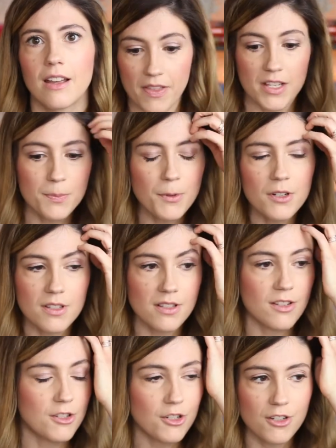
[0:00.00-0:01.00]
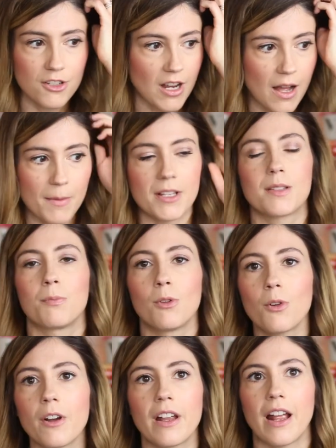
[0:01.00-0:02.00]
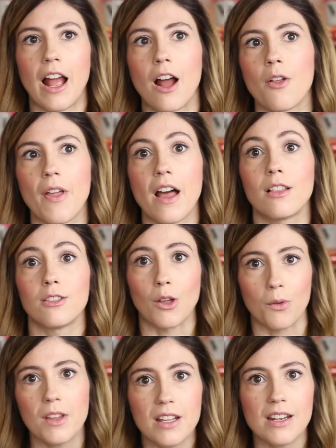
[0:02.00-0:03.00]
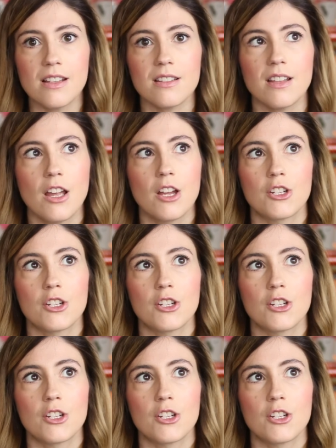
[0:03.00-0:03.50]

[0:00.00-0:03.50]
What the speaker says: And this book does such a good job exploring how that loneliness